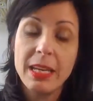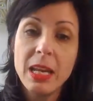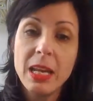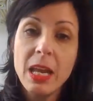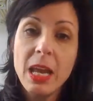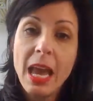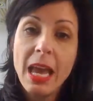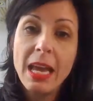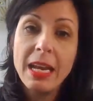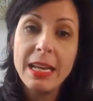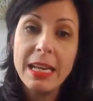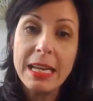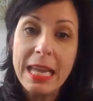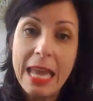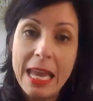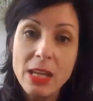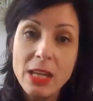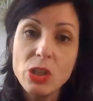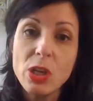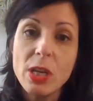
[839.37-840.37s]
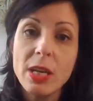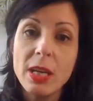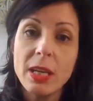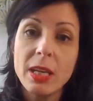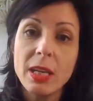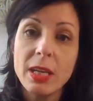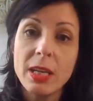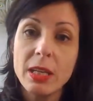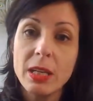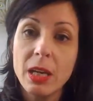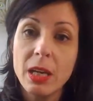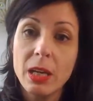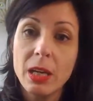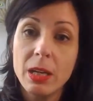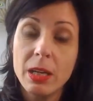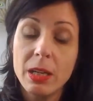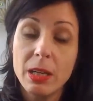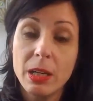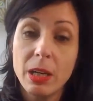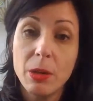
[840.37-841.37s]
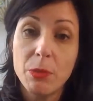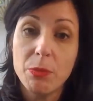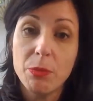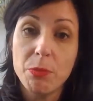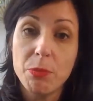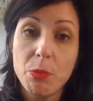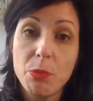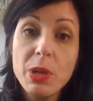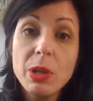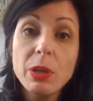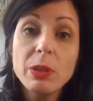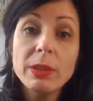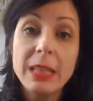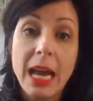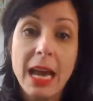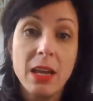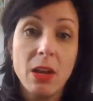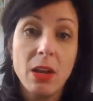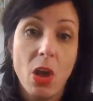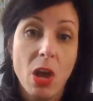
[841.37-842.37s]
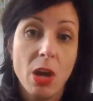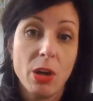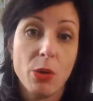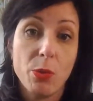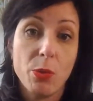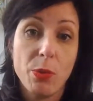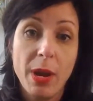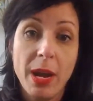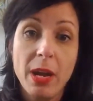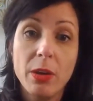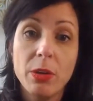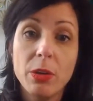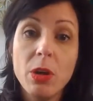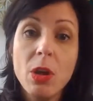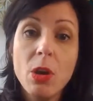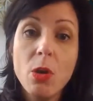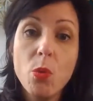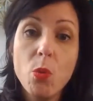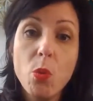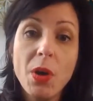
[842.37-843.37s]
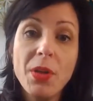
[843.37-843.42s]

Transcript: and engaging in a in a real dialogue around what